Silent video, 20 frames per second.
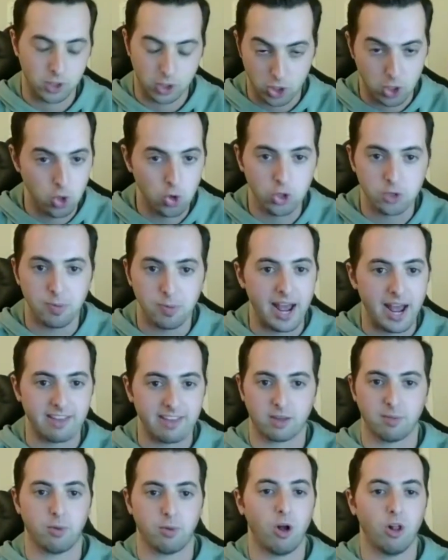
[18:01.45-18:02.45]
huge
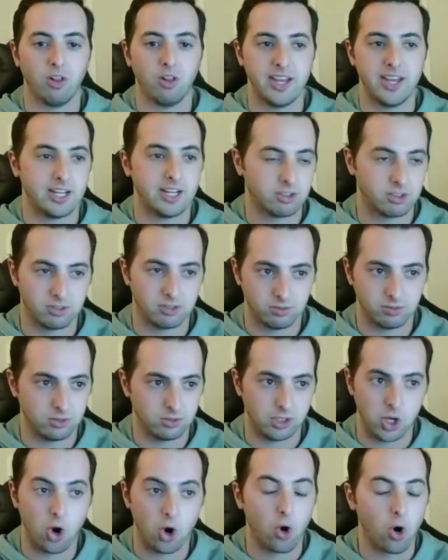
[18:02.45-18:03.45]
basketball leagues.
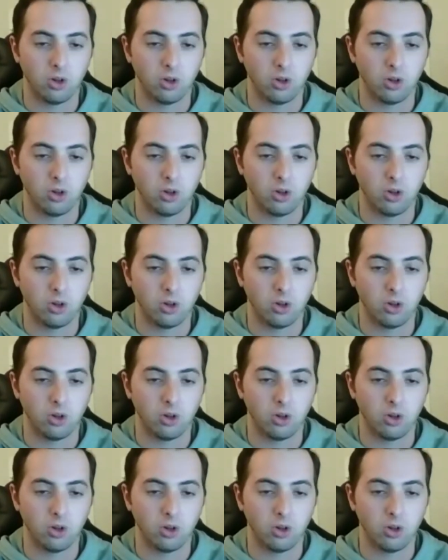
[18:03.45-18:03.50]
Euro